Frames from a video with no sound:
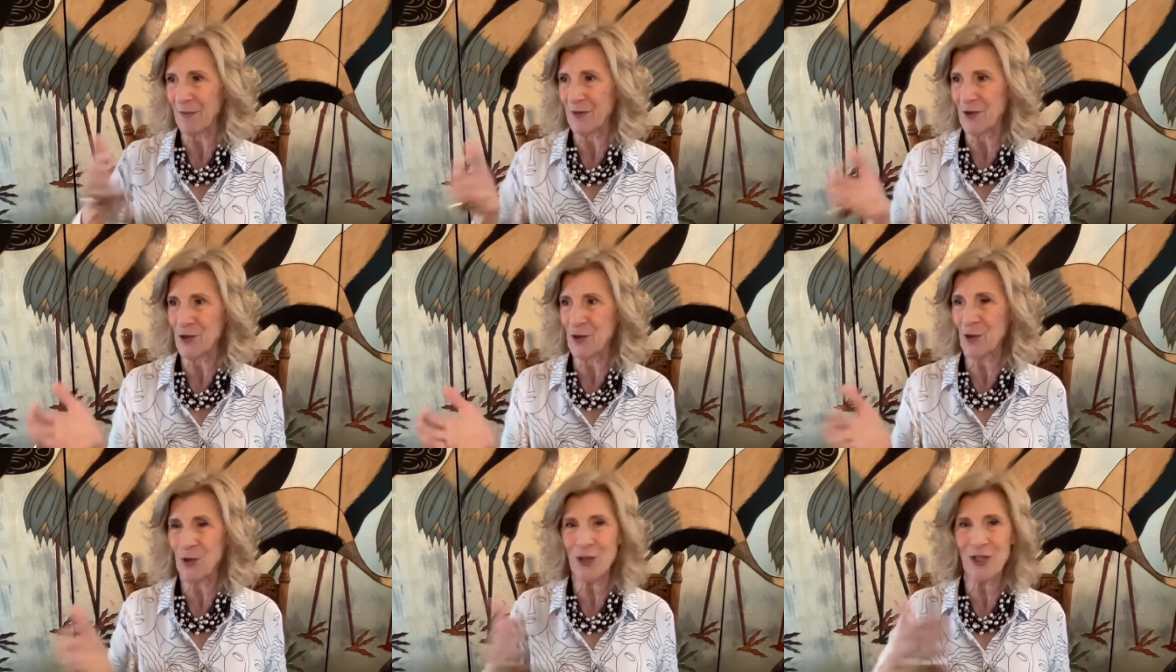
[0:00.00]

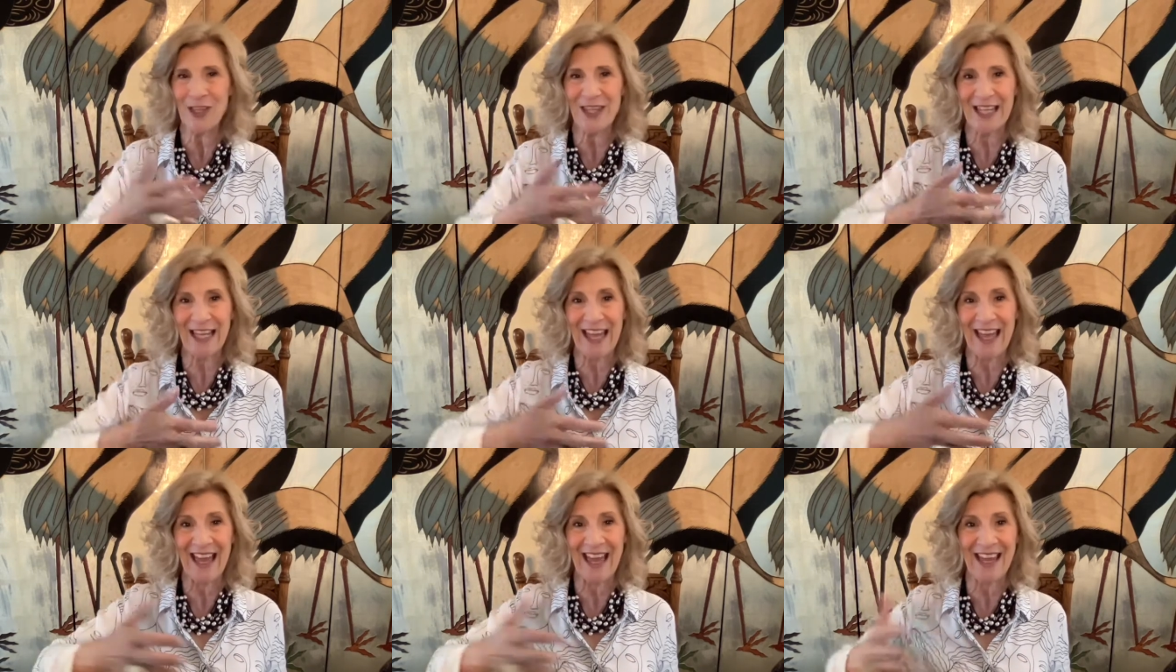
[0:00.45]
door to the
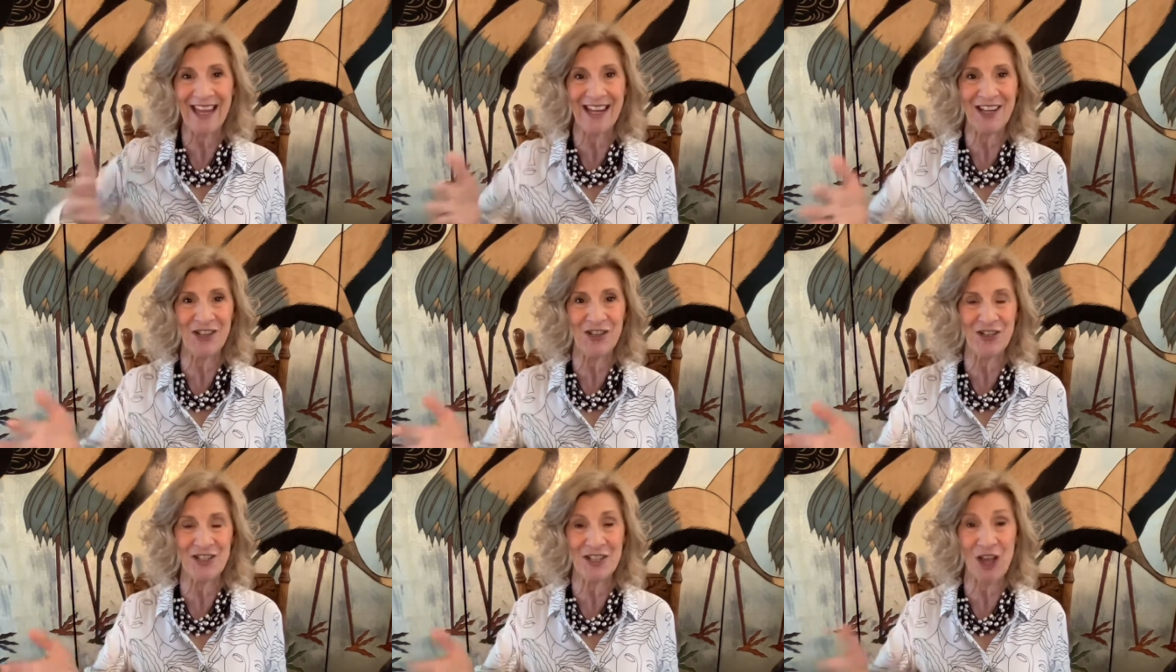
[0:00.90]

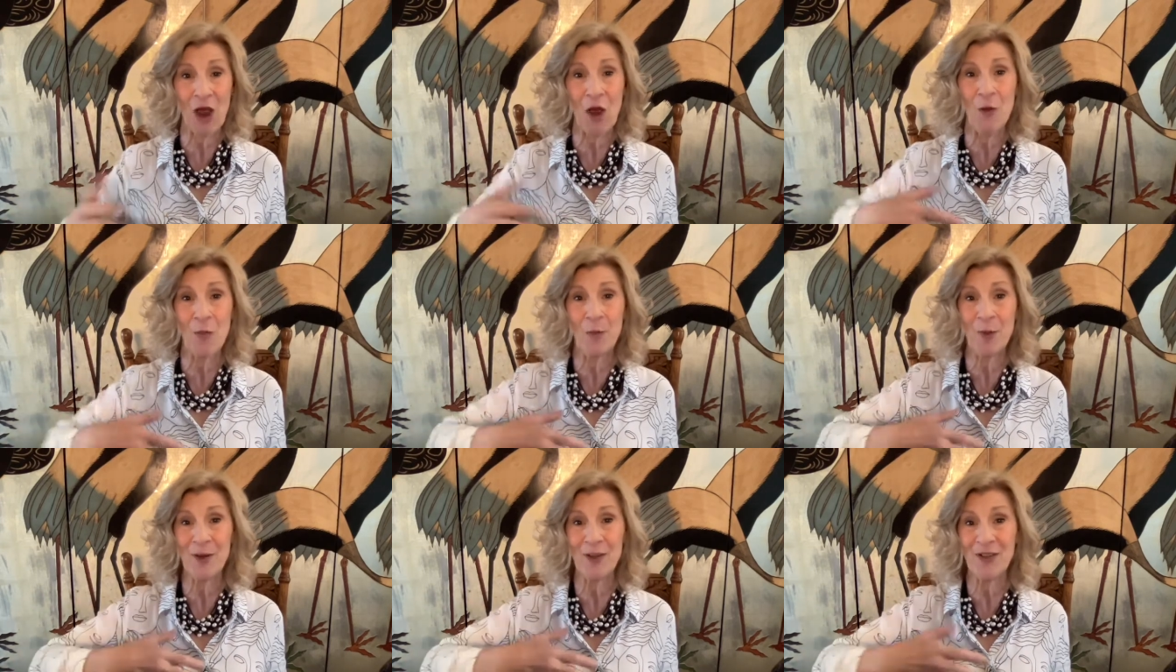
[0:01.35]
cage is
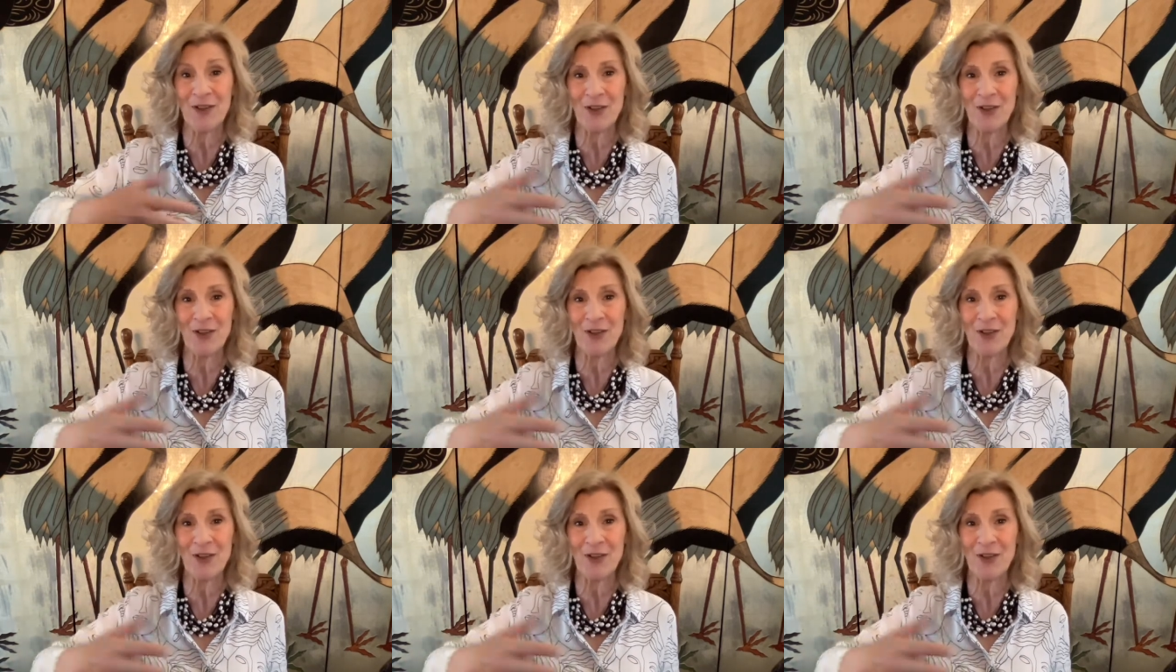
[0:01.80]
open.